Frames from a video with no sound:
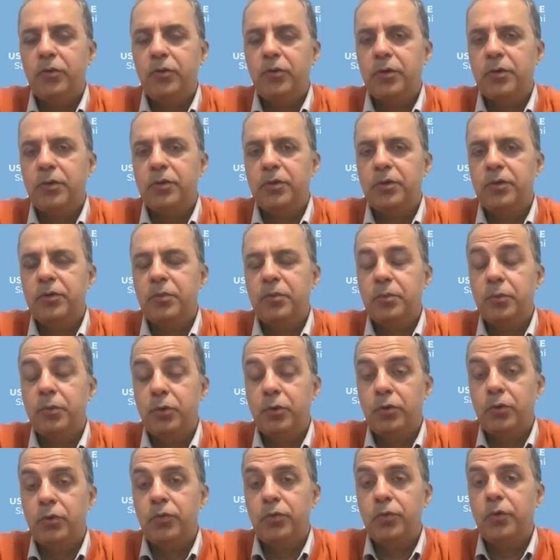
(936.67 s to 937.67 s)
or is it
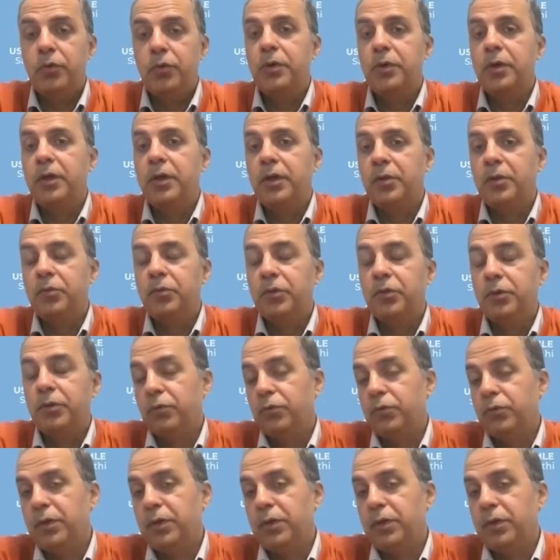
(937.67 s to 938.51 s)
more for AMGs?